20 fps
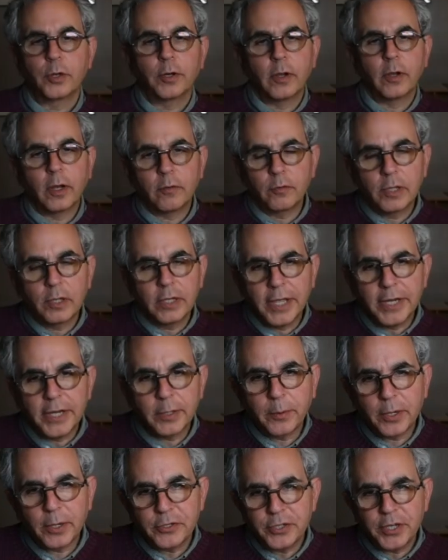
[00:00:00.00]
of a related
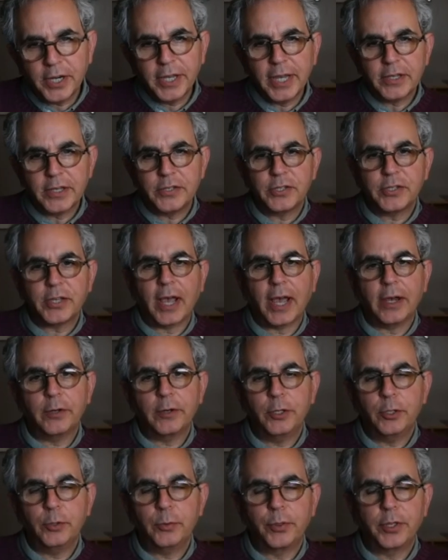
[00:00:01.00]
question, I guess, is how do
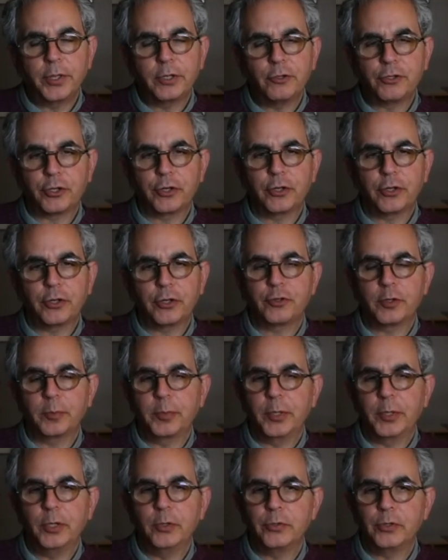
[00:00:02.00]
you think journalists should
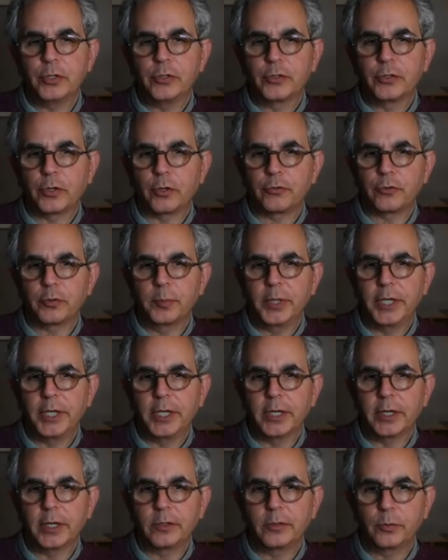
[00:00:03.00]
be using social
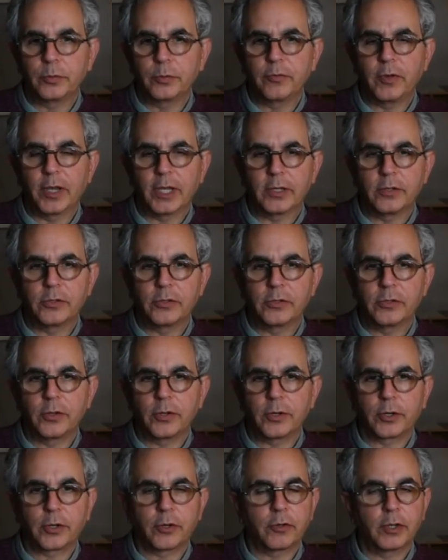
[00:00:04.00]
media to advance
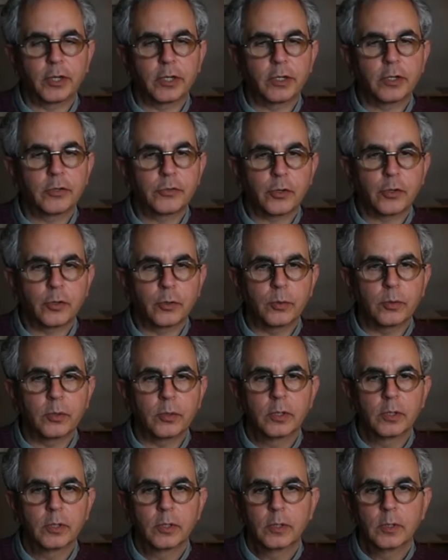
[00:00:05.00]
their career? So
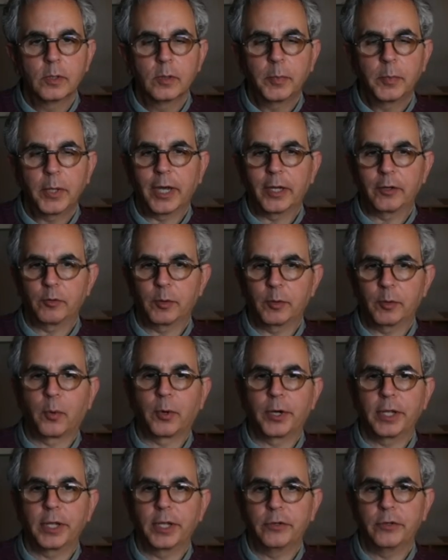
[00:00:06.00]
beyond
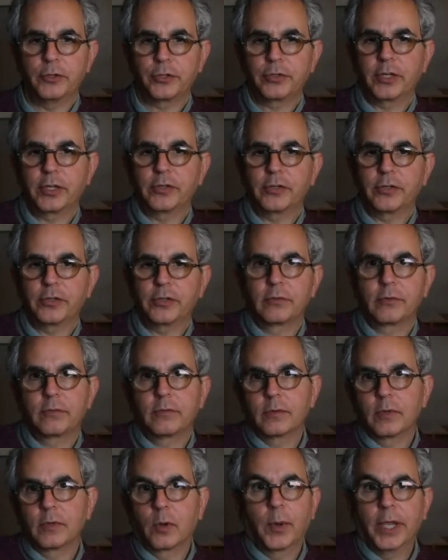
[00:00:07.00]
reporting, just as
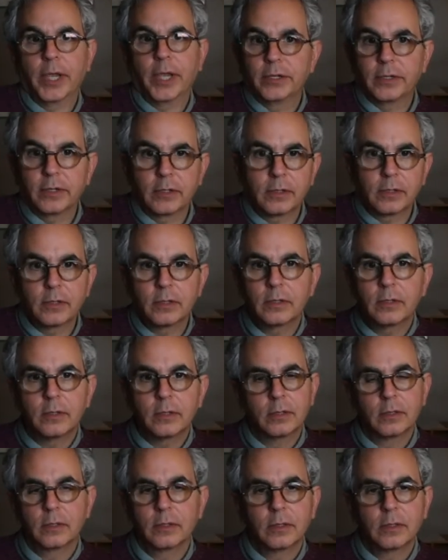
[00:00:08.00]
a way to,
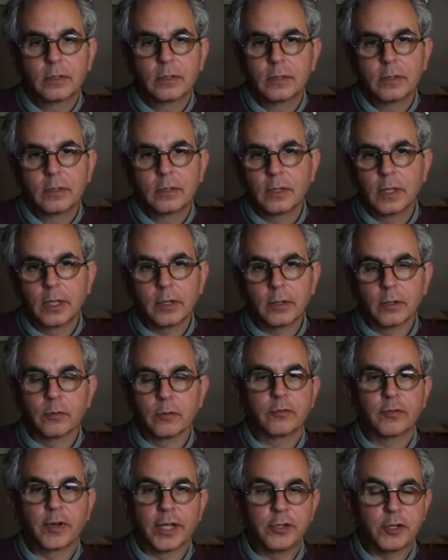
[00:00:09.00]
I don't know,
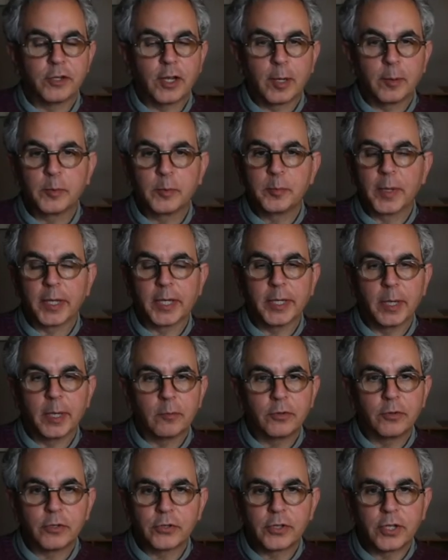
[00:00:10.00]
find jobs, make a name
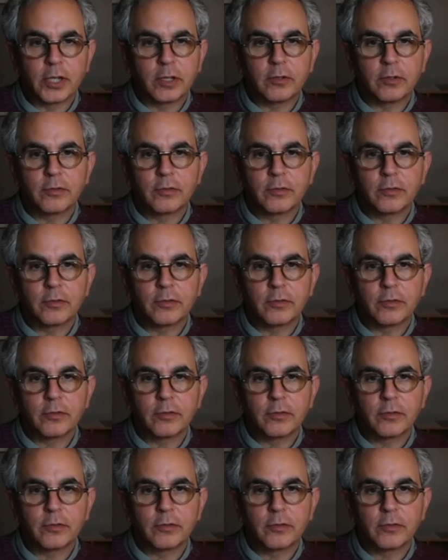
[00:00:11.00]
for yourself,